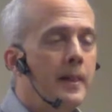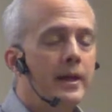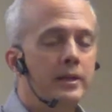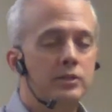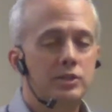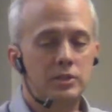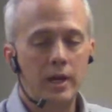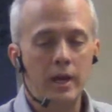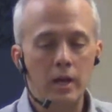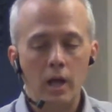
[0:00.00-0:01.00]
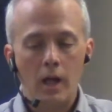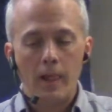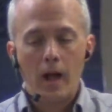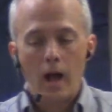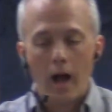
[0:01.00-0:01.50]
Instead,
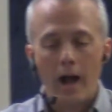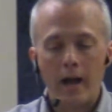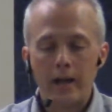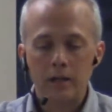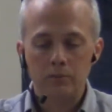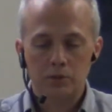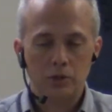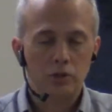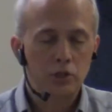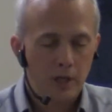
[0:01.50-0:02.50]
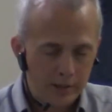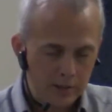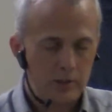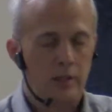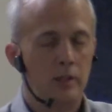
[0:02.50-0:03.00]
I am
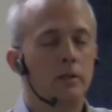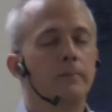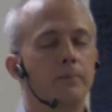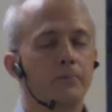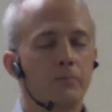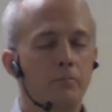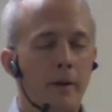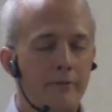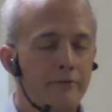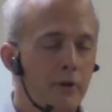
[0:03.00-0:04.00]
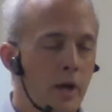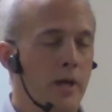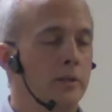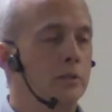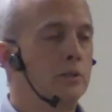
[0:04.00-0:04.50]
suggesting, my
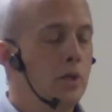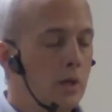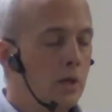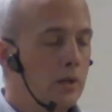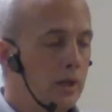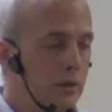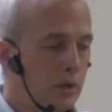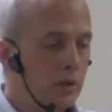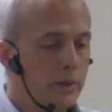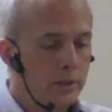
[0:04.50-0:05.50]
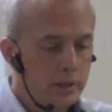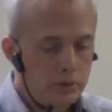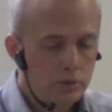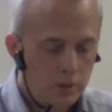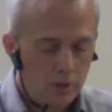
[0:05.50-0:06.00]
friends, that there
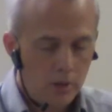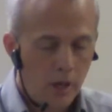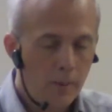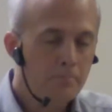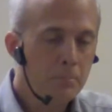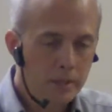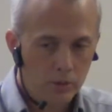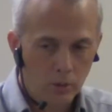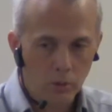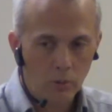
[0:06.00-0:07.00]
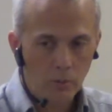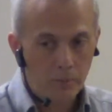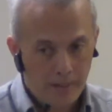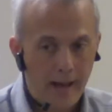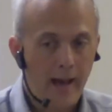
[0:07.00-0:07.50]
is a middle
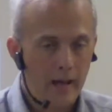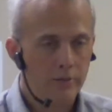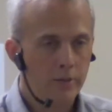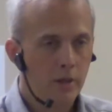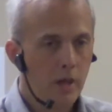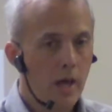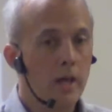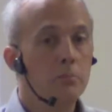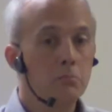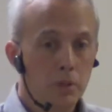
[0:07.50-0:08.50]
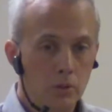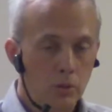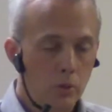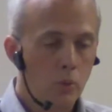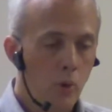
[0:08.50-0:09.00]
path, a
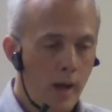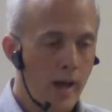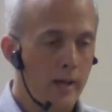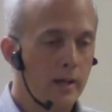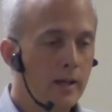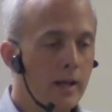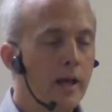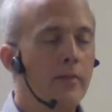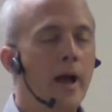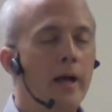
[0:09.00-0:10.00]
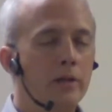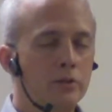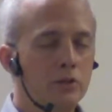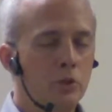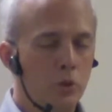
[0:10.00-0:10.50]
middle way, and that
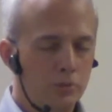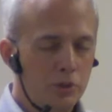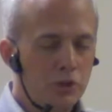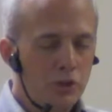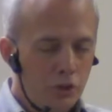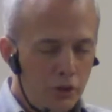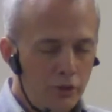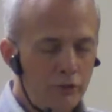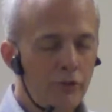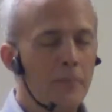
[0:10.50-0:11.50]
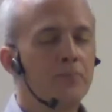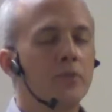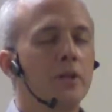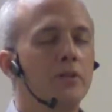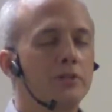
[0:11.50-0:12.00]
is to observe
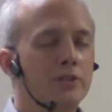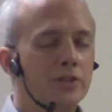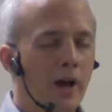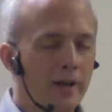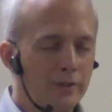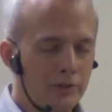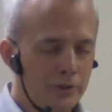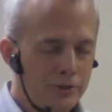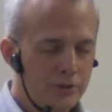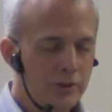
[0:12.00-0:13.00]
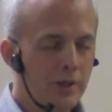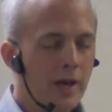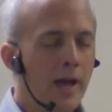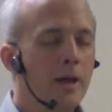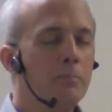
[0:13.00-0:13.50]
the cycles
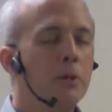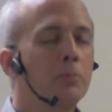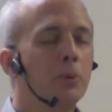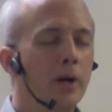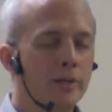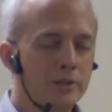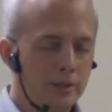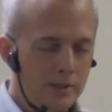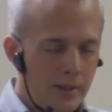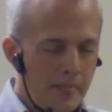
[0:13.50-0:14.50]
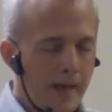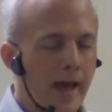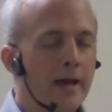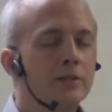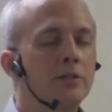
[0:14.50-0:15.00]
and be present
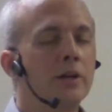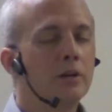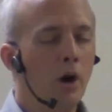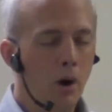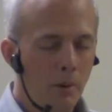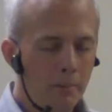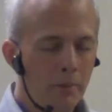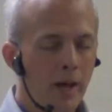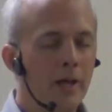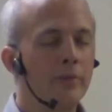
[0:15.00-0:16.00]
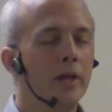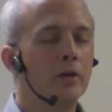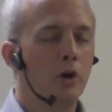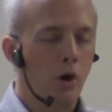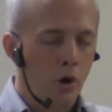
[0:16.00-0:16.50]
as they come and they
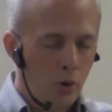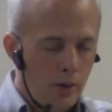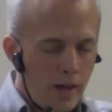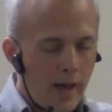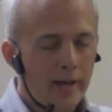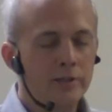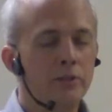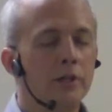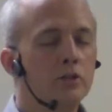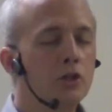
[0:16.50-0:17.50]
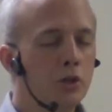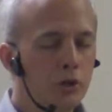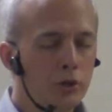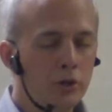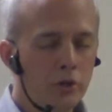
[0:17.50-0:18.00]
go, as they
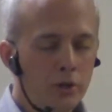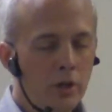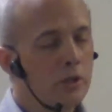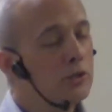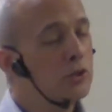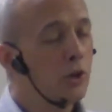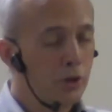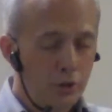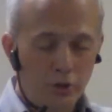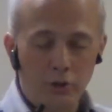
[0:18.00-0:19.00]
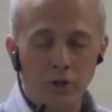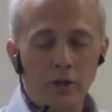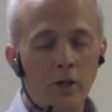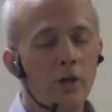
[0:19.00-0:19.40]
turn, to